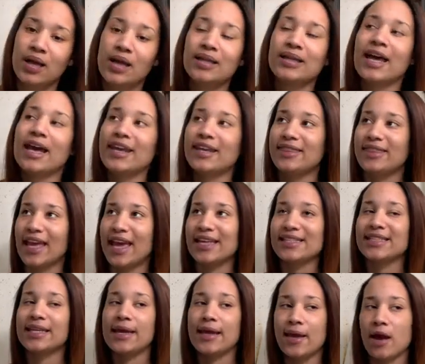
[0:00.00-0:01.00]
Like,
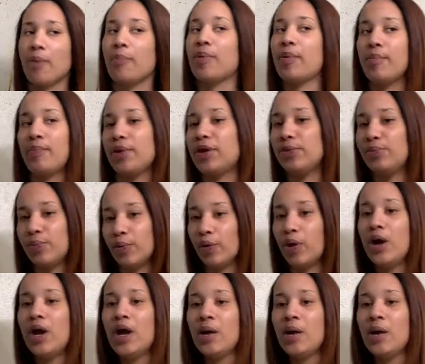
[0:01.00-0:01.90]
that's helping people.